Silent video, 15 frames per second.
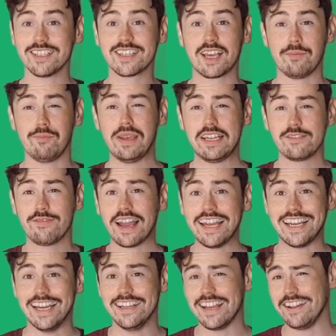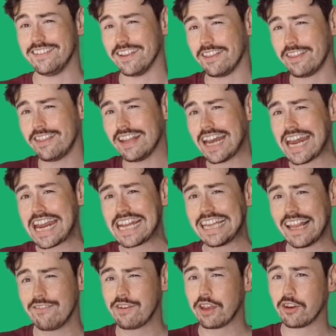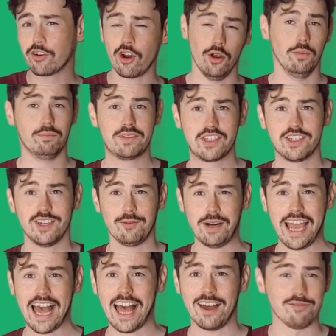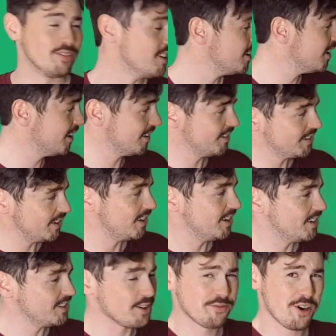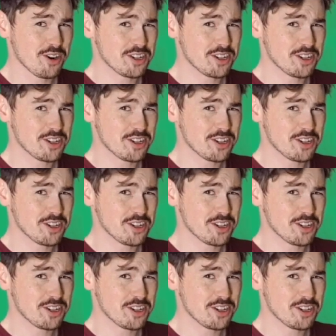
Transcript: can be divided into 3 living groups. We have the frogs